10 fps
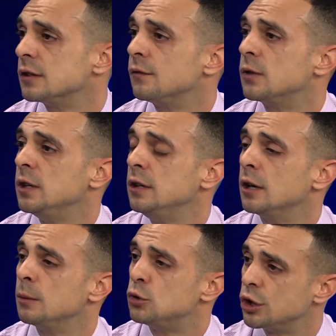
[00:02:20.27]
of
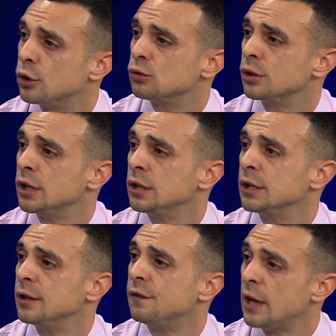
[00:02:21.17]
the children
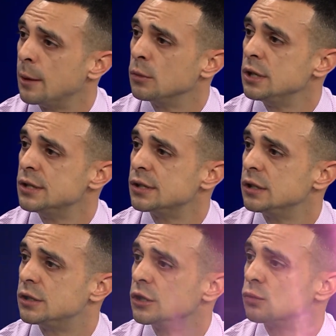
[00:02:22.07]
and the families.
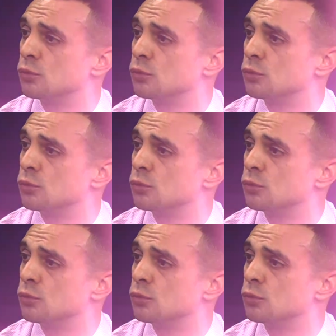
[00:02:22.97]
It just